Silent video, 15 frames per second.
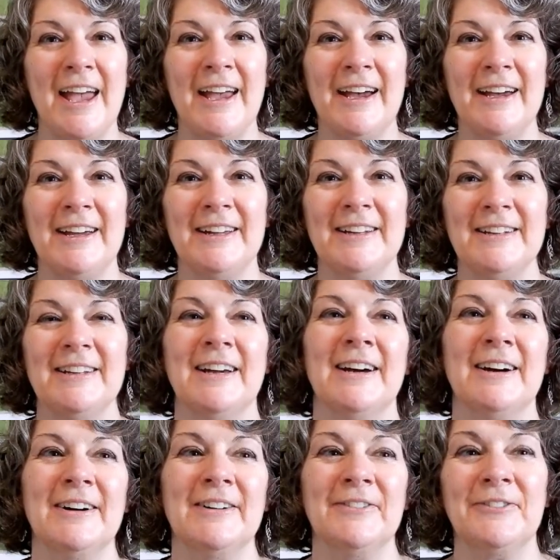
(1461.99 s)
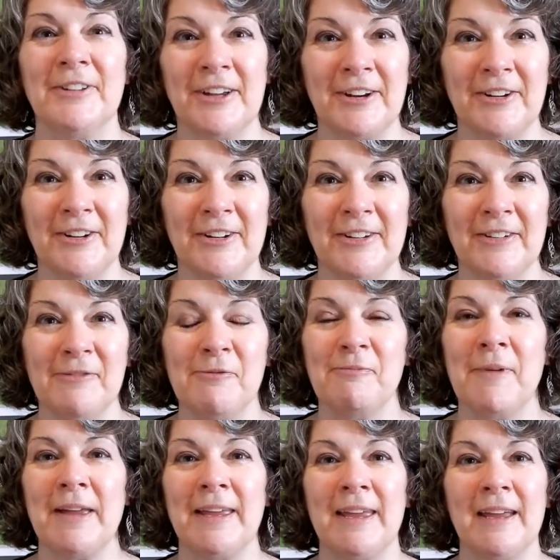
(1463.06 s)
And flicker
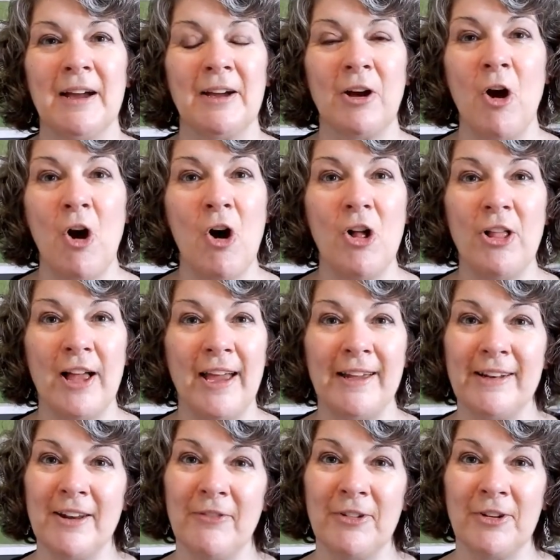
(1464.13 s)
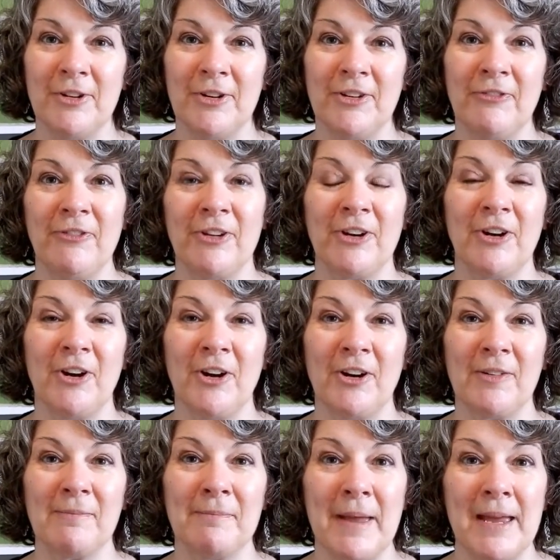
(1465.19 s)
making a call. I had never heard a flicker
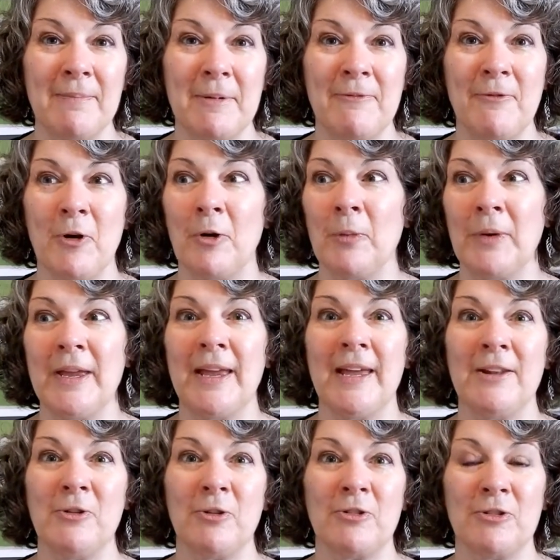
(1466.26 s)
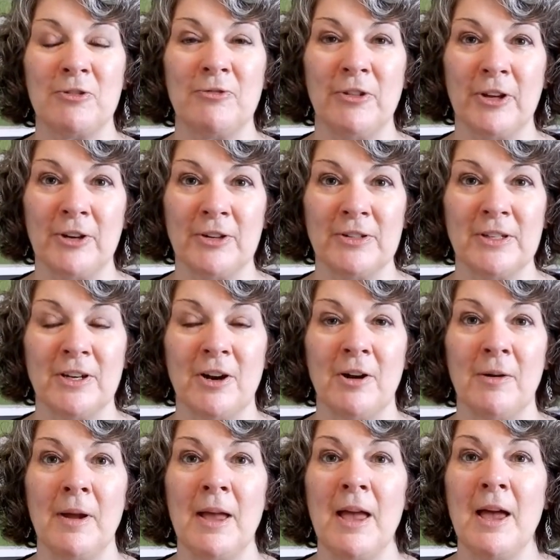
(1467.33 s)
make before. We get northern flickers in
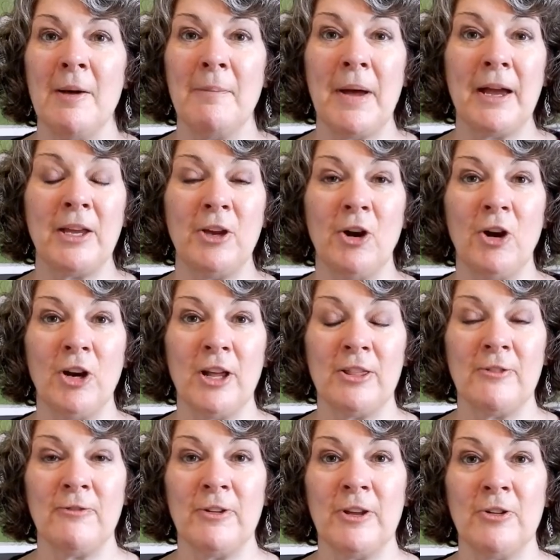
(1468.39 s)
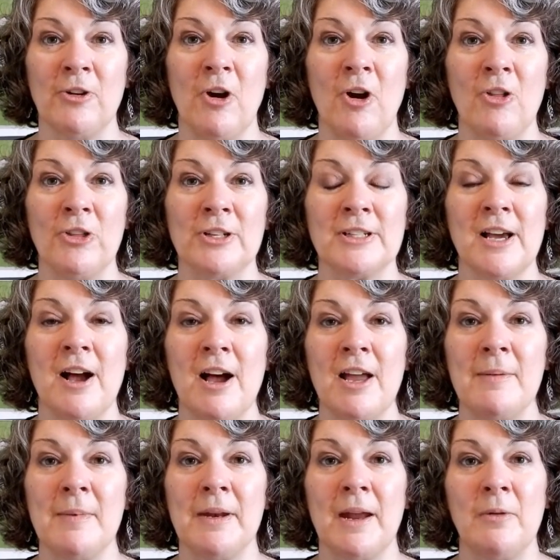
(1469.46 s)
our backyard at the feeder all the
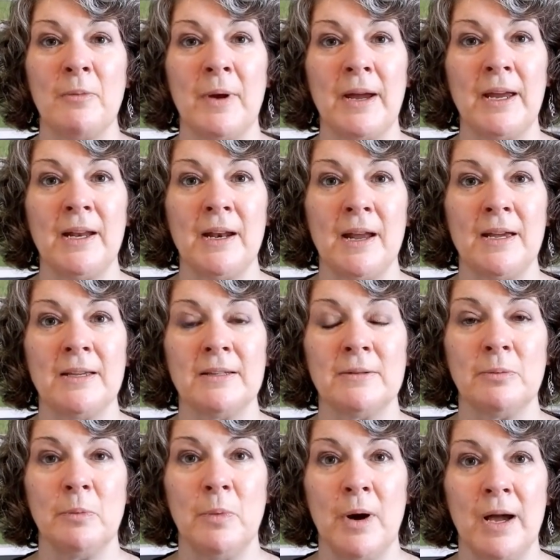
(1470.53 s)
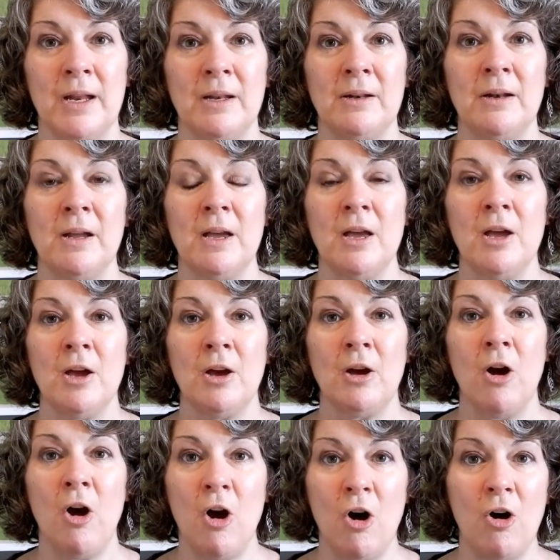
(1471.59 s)
time, and I recognize one
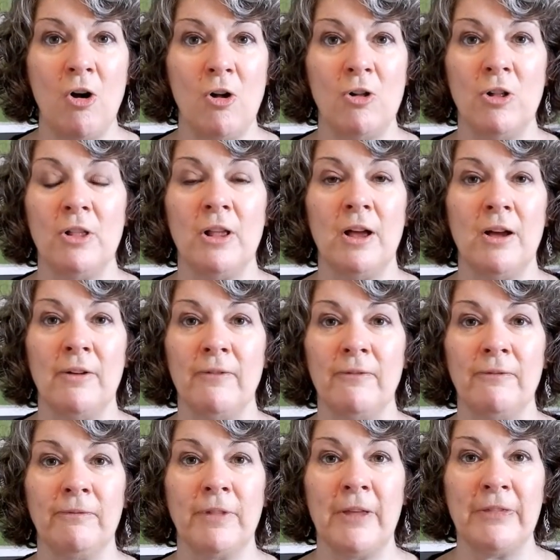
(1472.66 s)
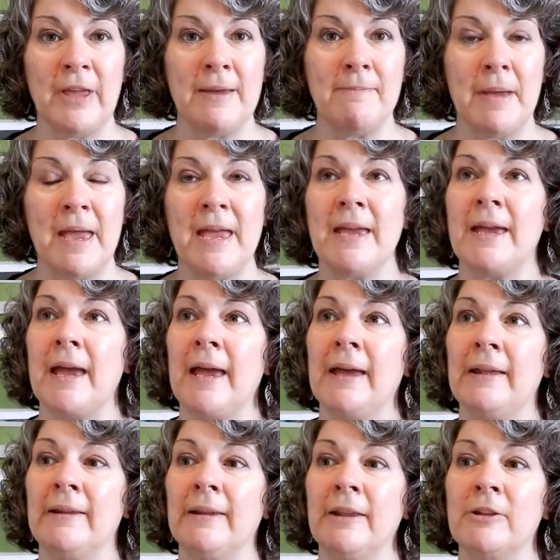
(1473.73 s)
call that they make,
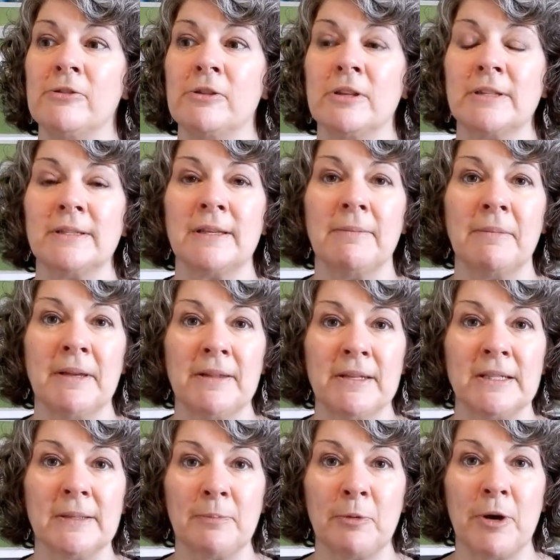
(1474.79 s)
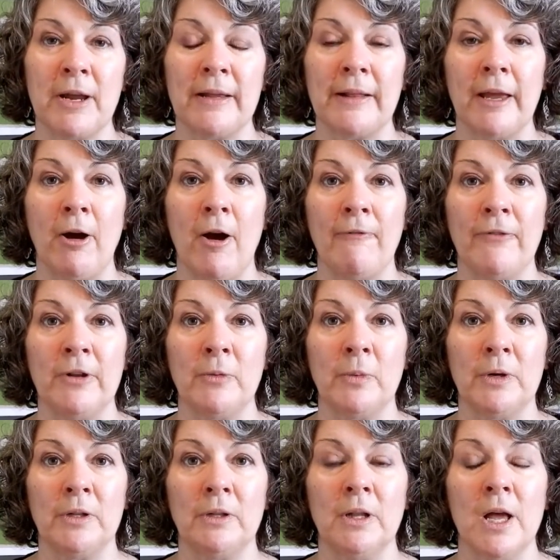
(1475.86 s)
and then some in the spring they often
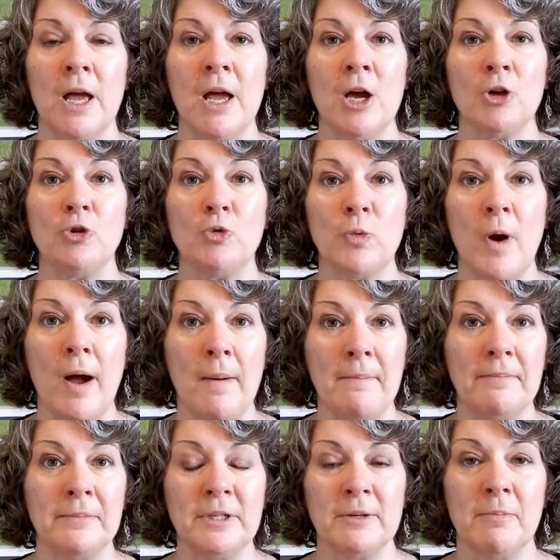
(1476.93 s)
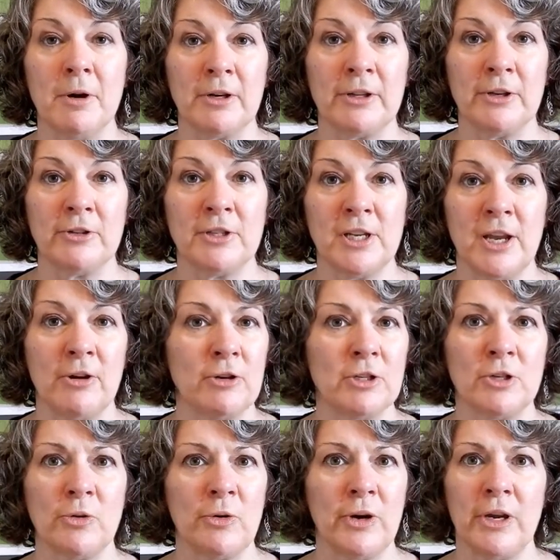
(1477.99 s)
will drum to mark their
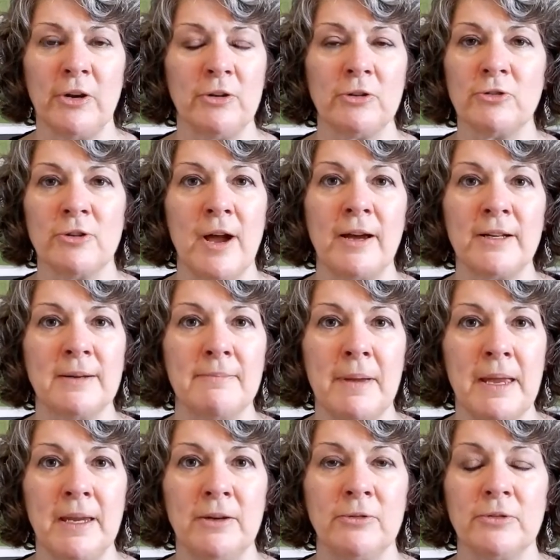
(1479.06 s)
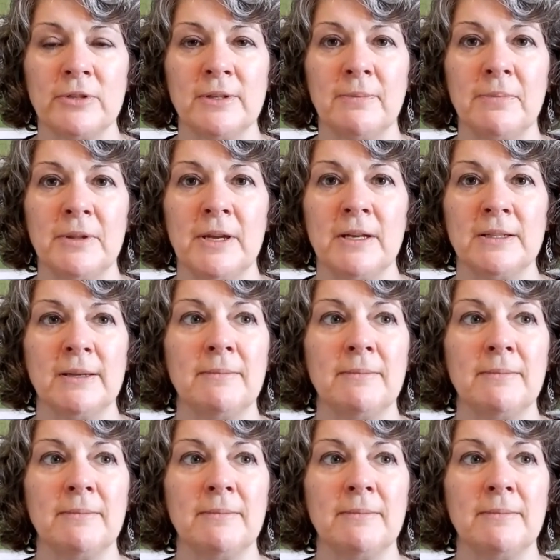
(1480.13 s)
territory or attract a mate or something.